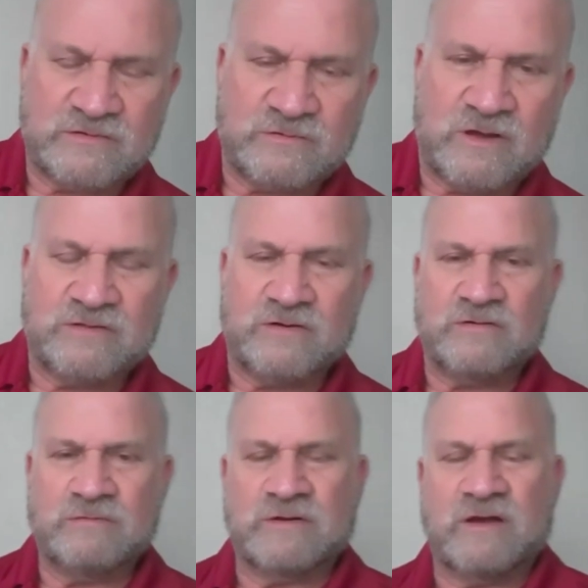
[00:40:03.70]
or
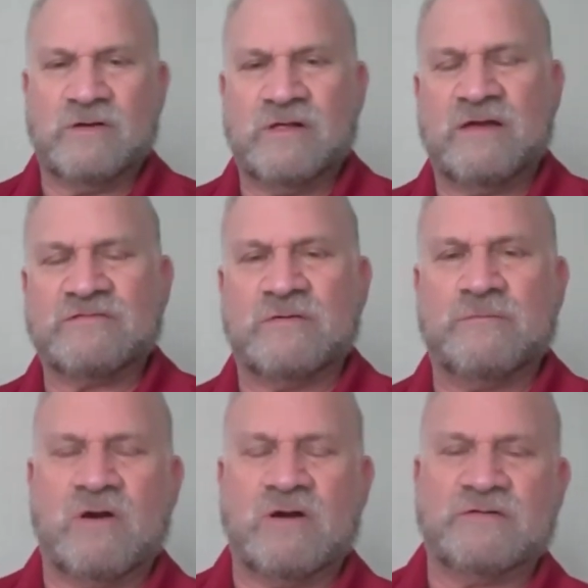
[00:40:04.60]
other. We all have some
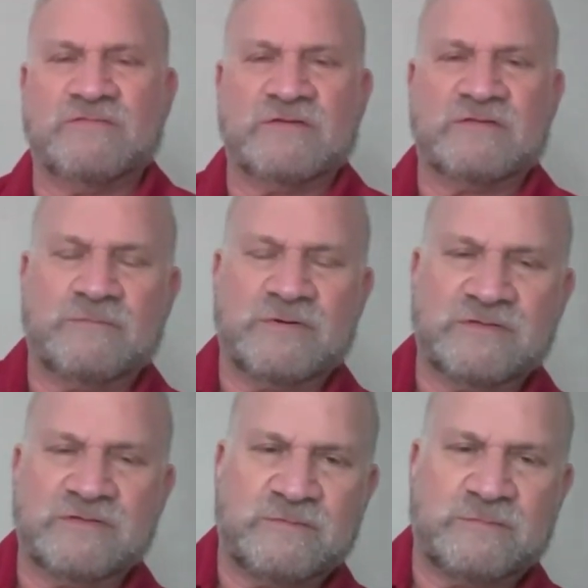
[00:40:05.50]
part of it, some
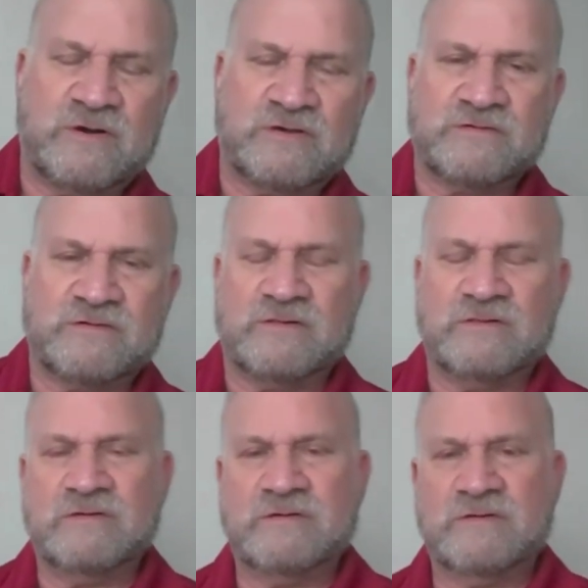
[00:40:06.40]
piece of the puzzle.